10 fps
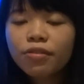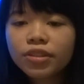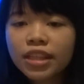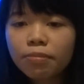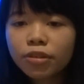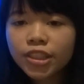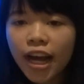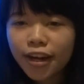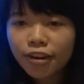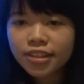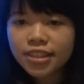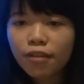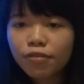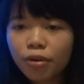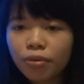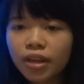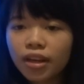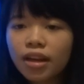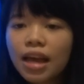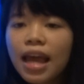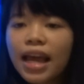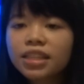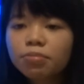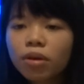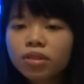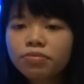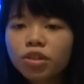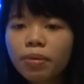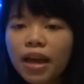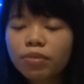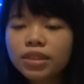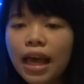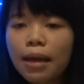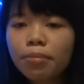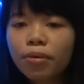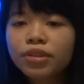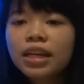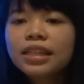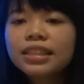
For example, China and South Korea. Exports of Japan was hampered.